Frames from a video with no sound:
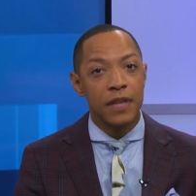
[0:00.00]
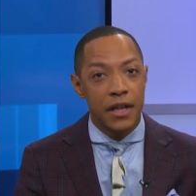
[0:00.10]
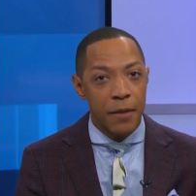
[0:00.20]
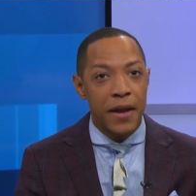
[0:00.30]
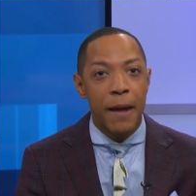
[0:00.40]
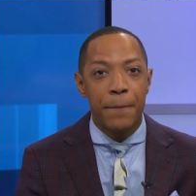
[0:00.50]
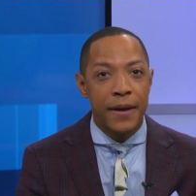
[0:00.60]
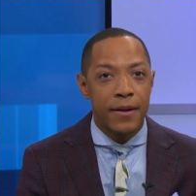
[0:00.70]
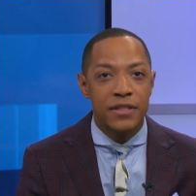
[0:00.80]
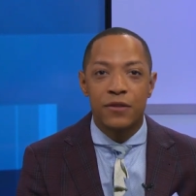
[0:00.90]
alumni,
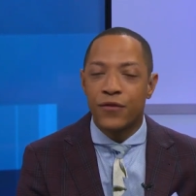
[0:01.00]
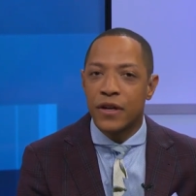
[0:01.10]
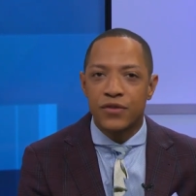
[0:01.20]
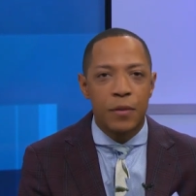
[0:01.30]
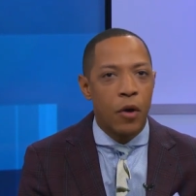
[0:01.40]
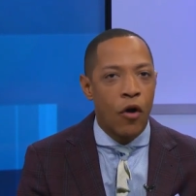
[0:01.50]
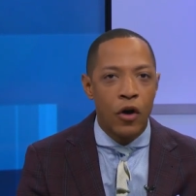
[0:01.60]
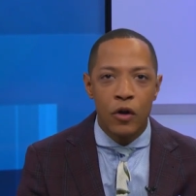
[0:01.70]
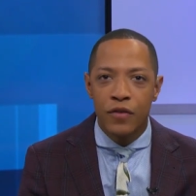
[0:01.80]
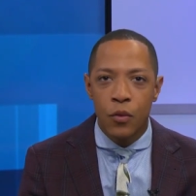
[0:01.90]
parents, and friends from
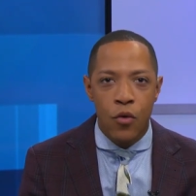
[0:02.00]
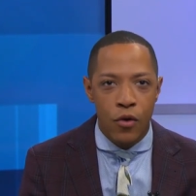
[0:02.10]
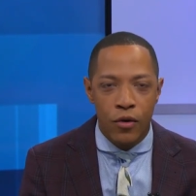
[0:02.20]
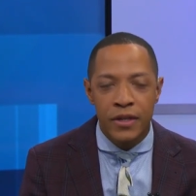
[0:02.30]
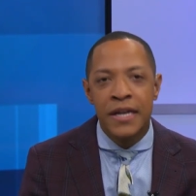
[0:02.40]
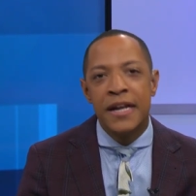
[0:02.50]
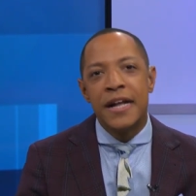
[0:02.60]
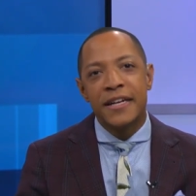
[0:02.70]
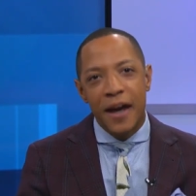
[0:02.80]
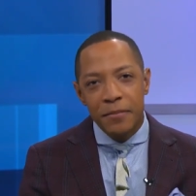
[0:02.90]
all over the world
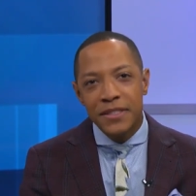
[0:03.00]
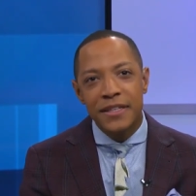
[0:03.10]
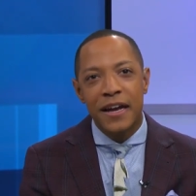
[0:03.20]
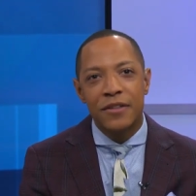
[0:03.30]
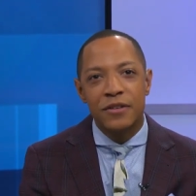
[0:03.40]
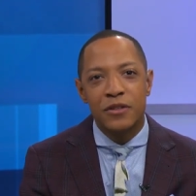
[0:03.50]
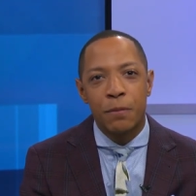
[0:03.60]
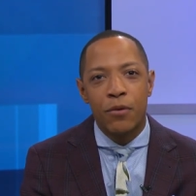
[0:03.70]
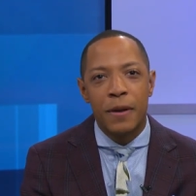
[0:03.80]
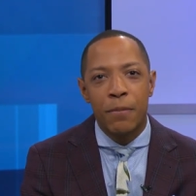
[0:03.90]
come together to
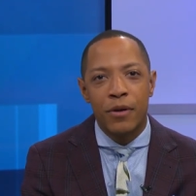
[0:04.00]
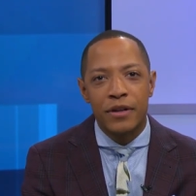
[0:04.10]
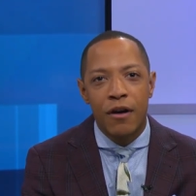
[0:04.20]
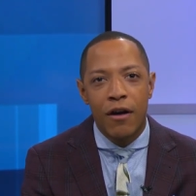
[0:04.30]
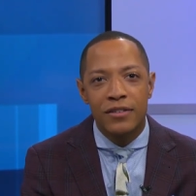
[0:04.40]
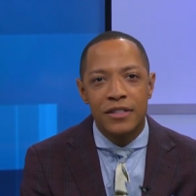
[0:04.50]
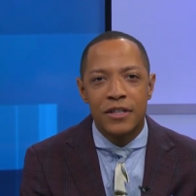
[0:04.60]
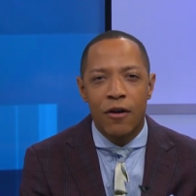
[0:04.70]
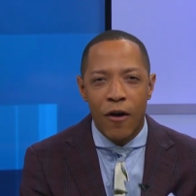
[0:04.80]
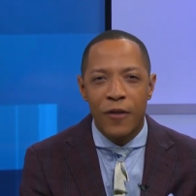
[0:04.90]
support important causes
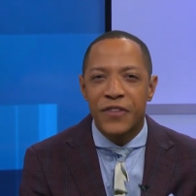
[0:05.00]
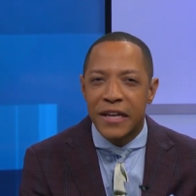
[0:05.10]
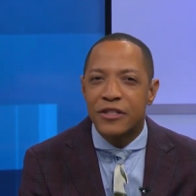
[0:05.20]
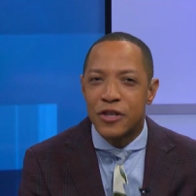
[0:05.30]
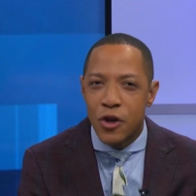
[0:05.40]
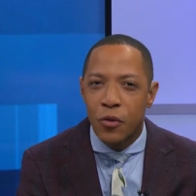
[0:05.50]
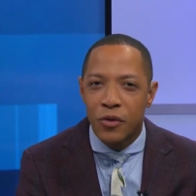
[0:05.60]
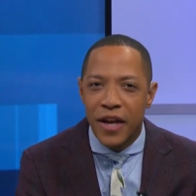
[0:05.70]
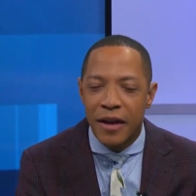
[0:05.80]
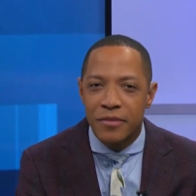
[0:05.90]
and all things Notre
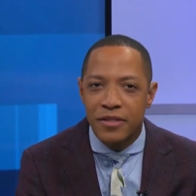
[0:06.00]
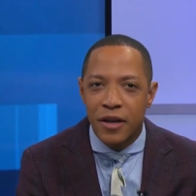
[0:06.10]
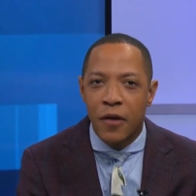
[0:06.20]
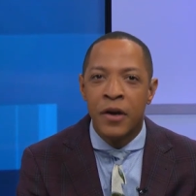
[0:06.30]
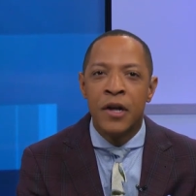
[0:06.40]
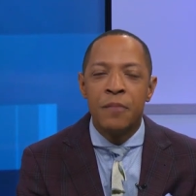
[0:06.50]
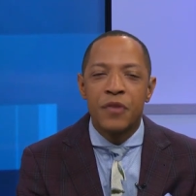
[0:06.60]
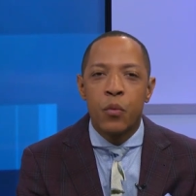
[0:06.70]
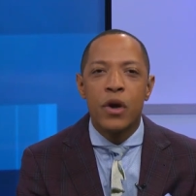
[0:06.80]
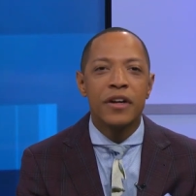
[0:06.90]
Dame. So
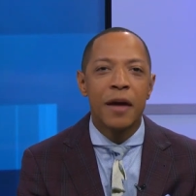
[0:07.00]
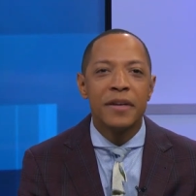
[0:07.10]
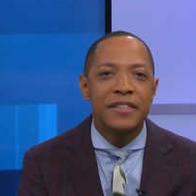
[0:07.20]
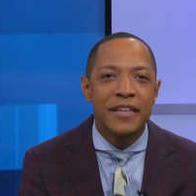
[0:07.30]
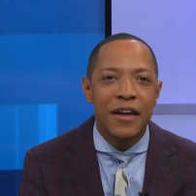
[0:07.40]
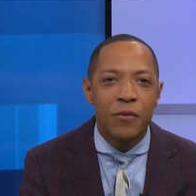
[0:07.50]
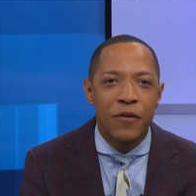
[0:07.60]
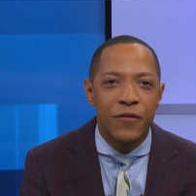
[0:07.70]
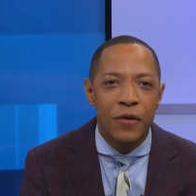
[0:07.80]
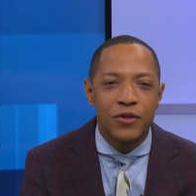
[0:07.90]
we're coming together
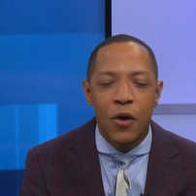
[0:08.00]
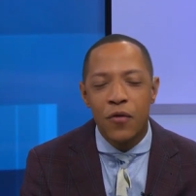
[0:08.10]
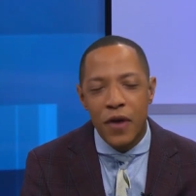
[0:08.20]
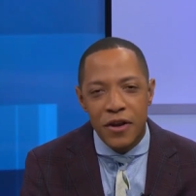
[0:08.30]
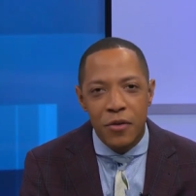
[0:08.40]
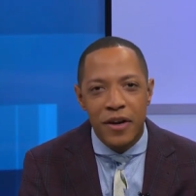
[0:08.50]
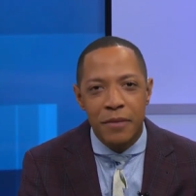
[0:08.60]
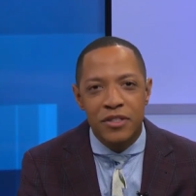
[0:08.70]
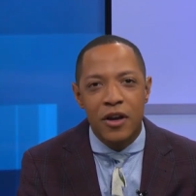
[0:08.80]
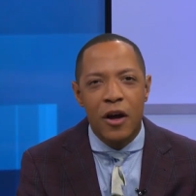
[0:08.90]
with folks over at Notre Dame
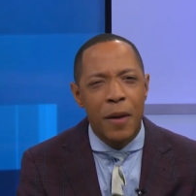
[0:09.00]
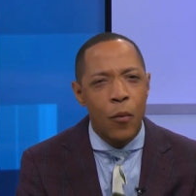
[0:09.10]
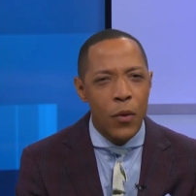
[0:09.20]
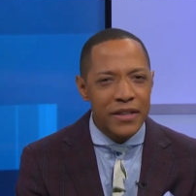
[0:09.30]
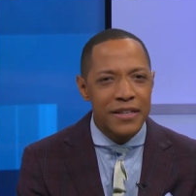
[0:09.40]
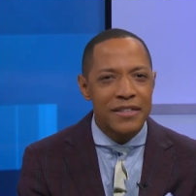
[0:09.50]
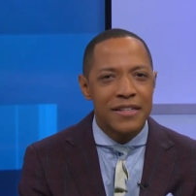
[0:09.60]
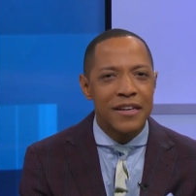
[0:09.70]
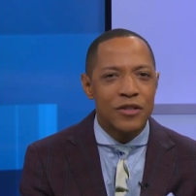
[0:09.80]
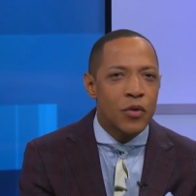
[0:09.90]
to talk about what this
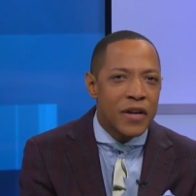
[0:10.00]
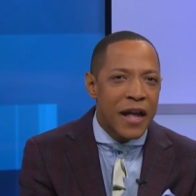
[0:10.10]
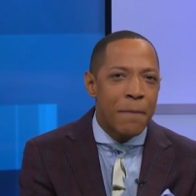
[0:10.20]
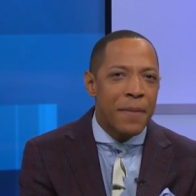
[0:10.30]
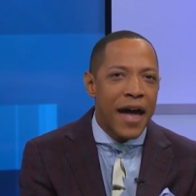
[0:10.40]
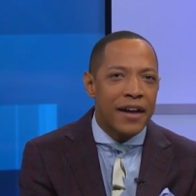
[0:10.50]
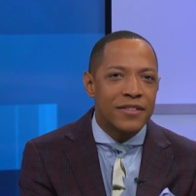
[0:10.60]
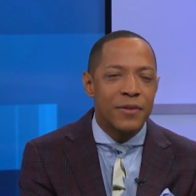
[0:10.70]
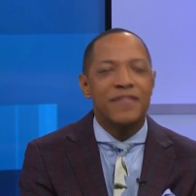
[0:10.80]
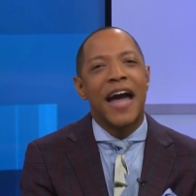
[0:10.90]
is, who it
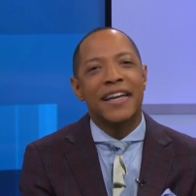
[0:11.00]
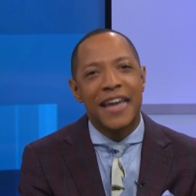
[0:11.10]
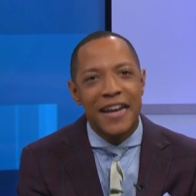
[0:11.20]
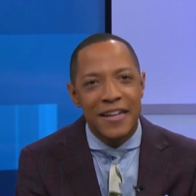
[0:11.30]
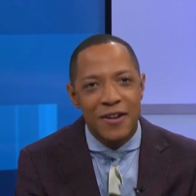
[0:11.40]
impacts. We've got Katie